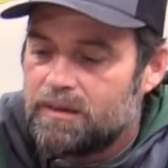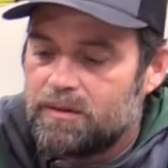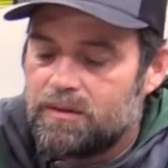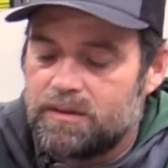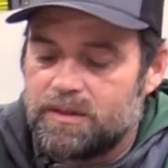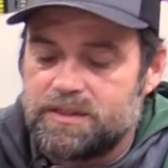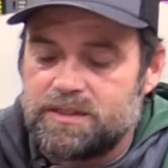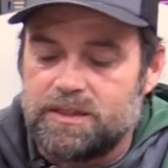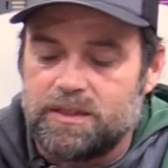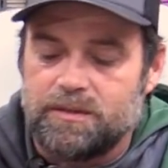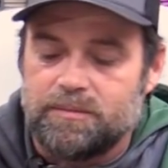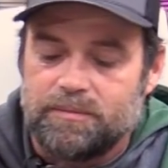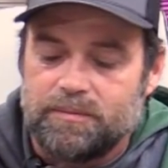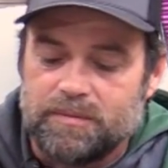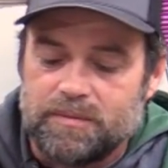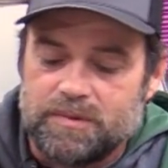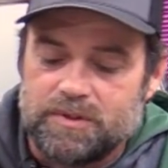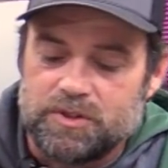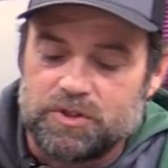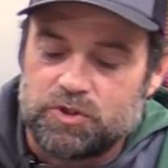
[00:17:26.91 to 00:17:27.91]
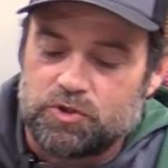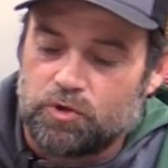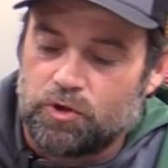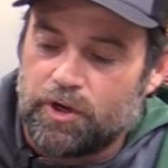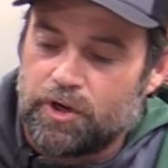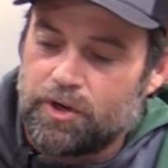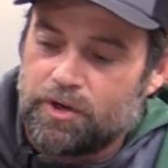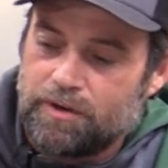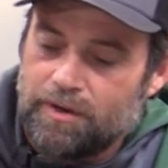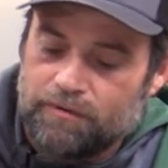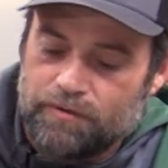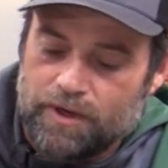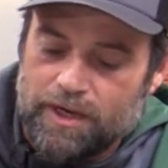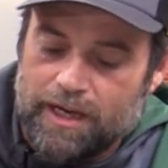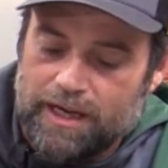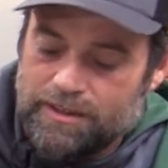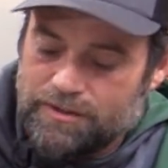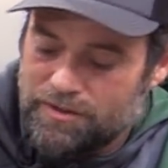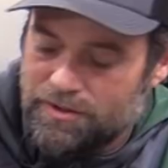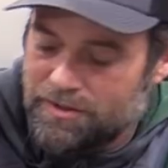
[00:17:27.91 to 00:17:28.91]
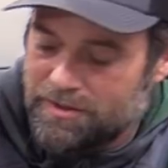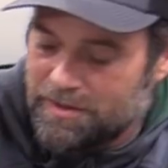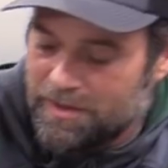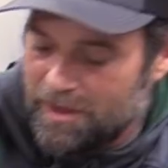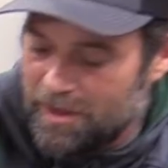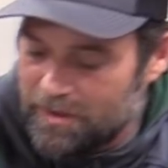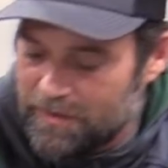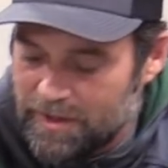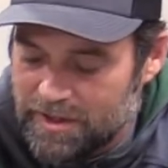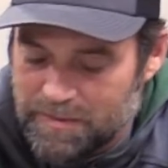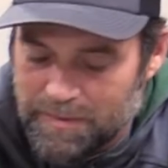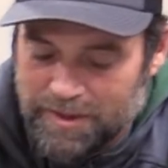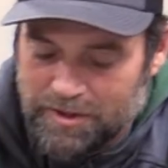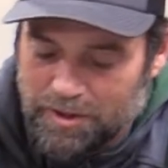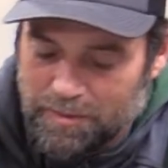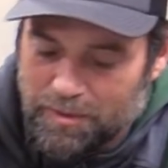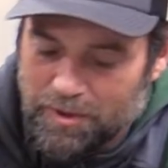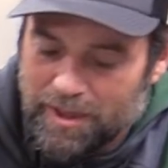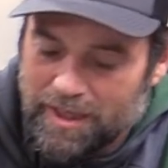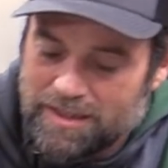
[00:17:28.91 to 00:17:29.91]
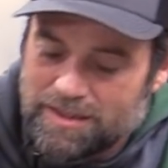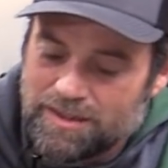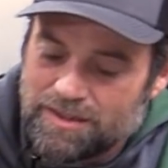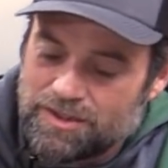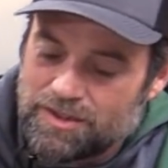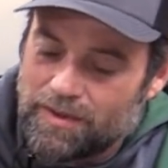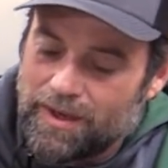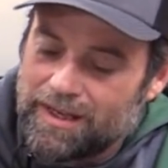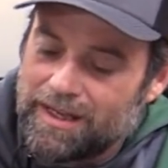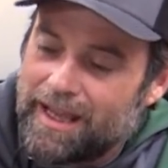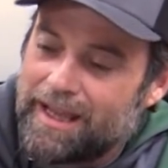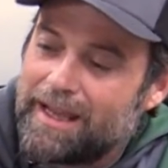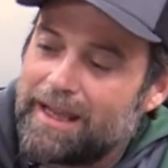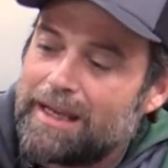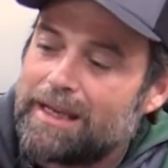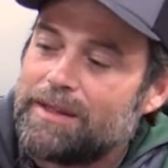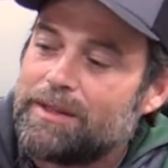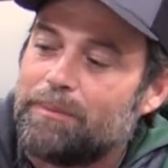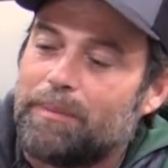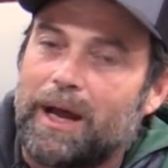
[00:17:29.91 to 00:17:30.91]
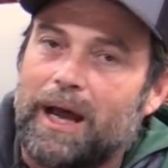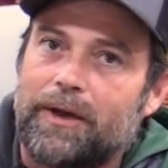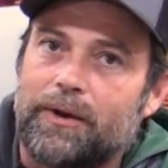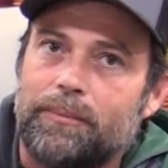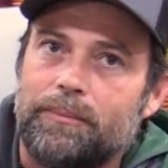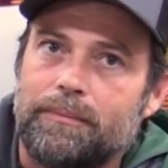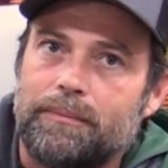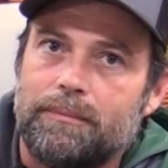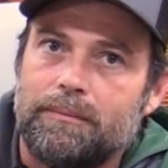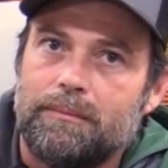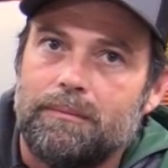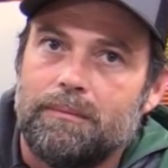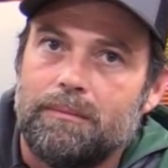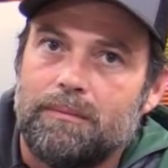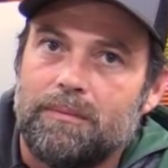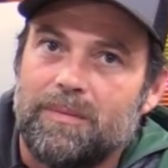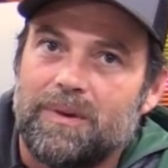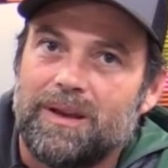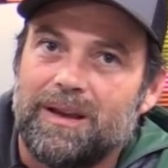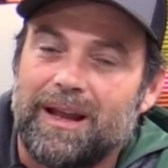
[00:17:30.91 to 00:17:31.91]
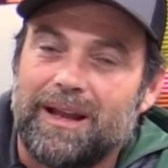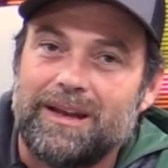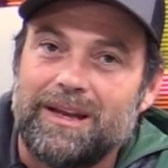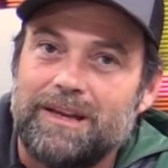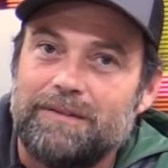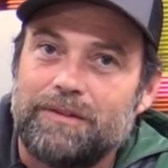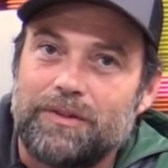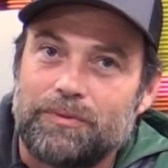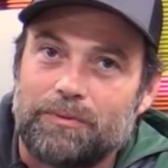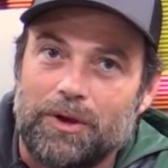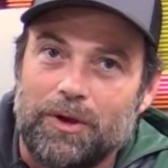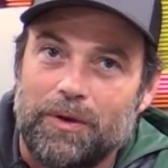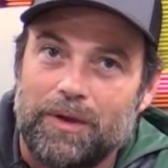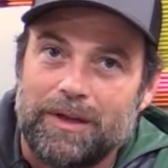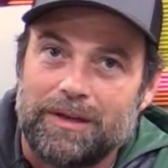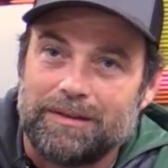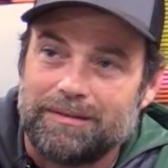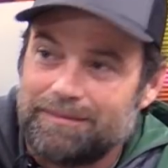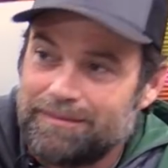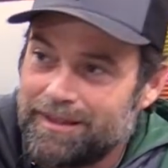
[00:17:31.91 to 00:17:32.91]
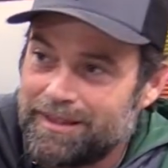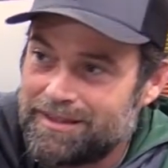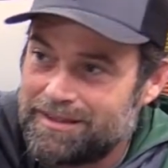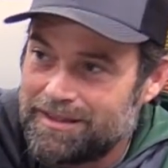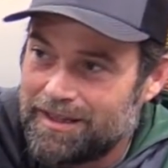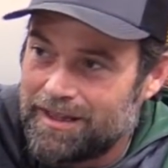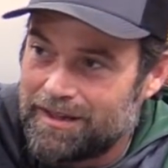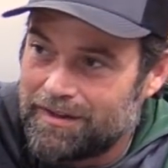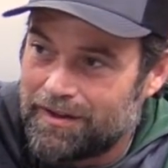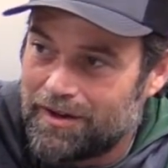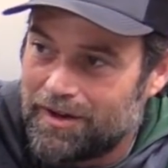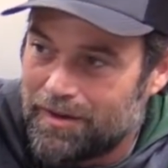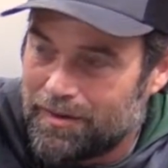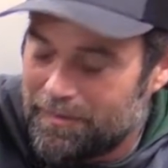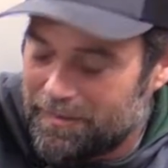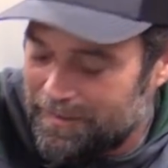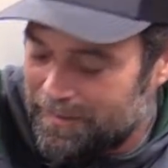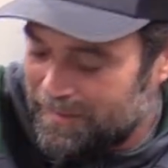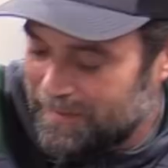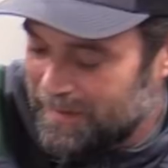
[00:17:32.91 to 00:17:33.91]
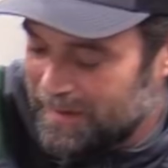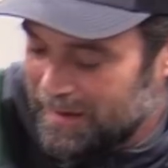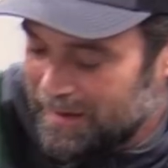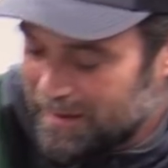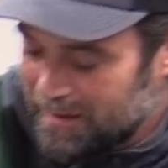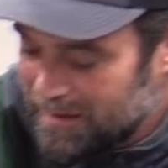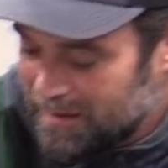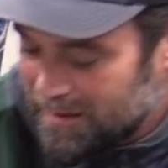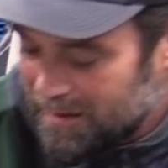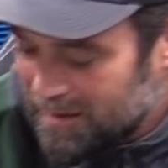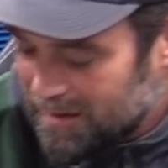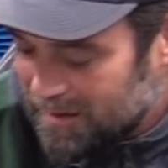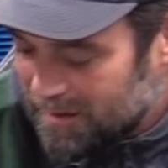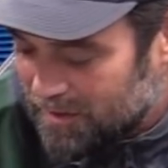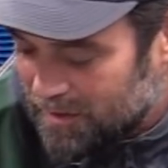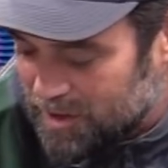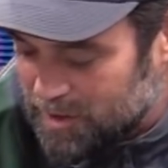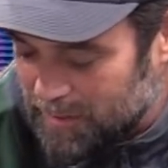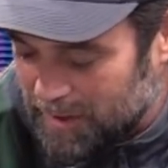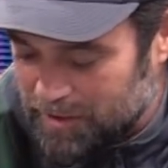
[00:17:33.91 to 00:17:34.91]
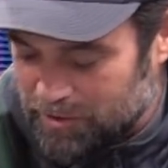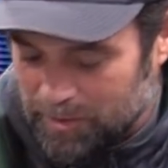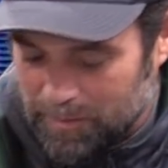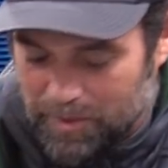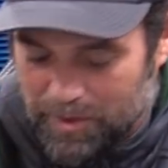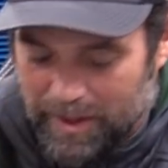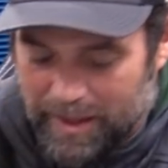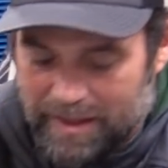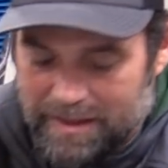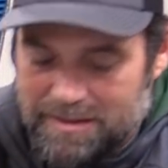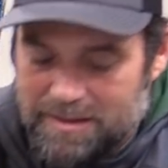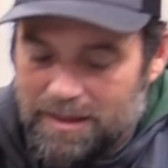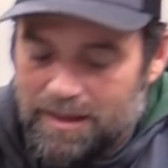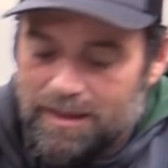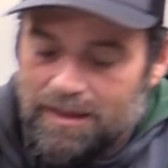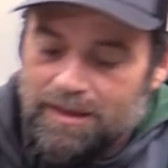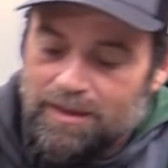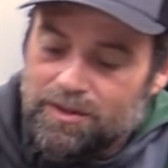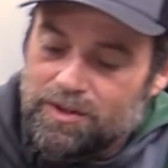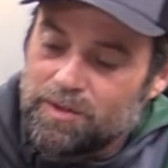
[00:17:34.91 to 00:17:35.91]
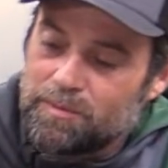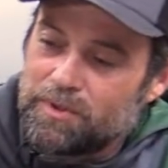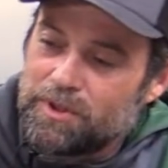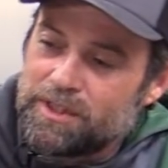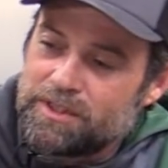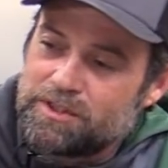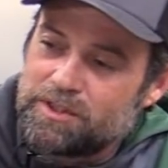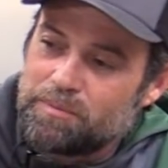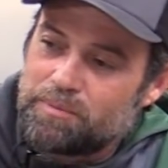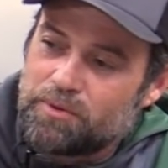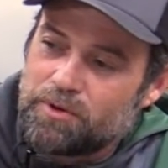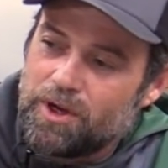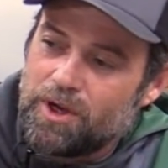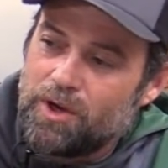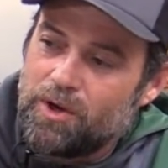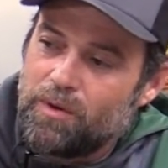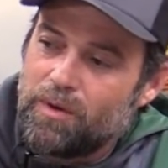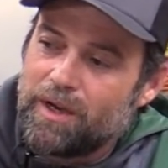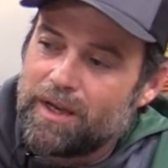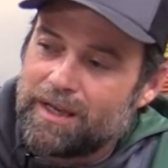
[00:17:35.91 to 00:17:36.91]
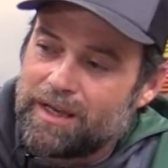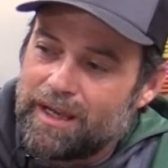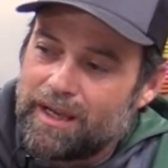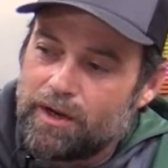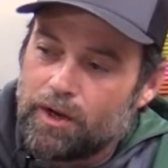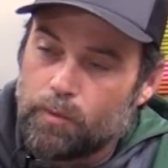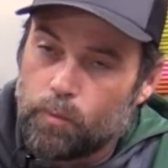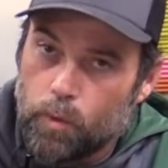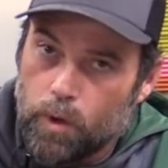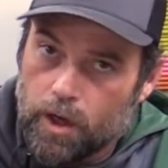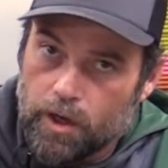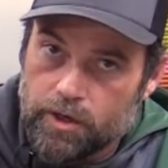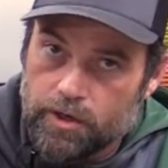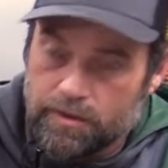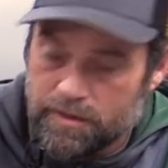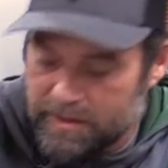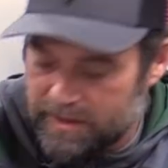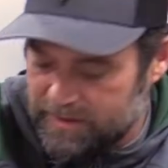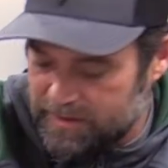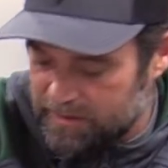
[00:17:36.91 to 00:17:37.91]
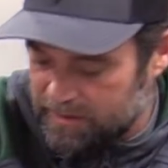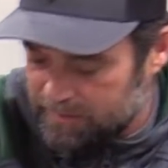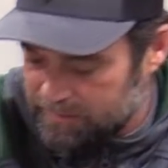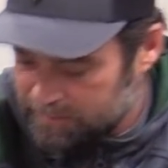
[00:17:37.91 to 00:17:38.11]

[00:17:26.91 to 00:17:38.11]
let's see. Destroyer for hyzers. Oh, there's my Triple X. So I hit it in the bottom. I didn't even throw it. It's sitting there. There's my Triple X. The Ballista Pro, again, on water disc.